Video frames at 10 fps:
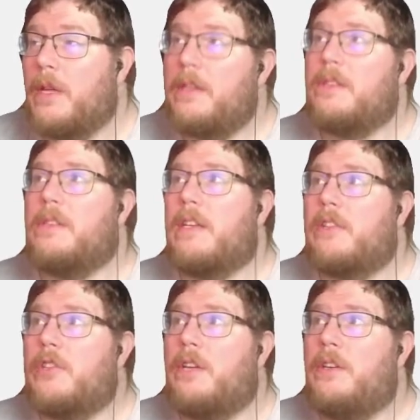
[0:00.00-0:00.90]
And this is
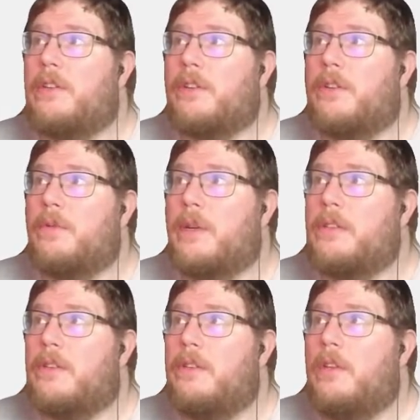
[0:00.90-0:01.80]
actually another good reason